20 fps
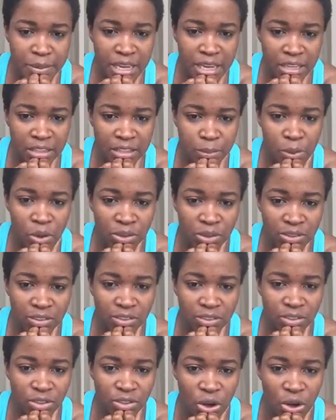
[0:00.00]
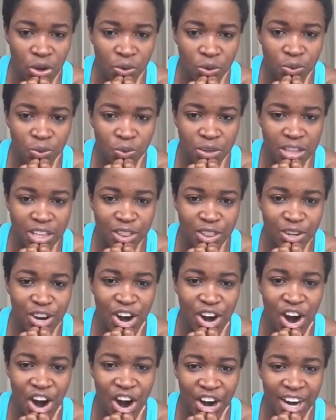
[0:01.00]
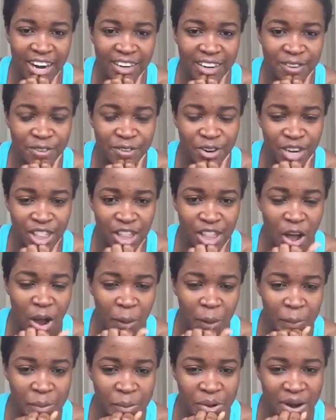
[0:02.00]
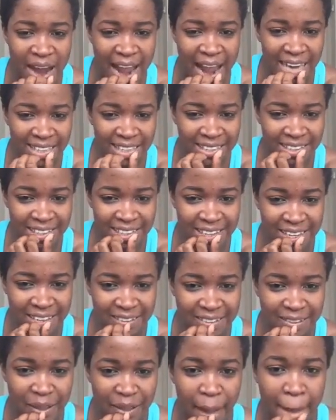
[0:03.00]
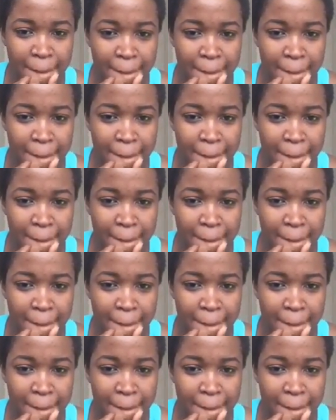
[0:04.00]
Because poses don't really look hard for a long practice.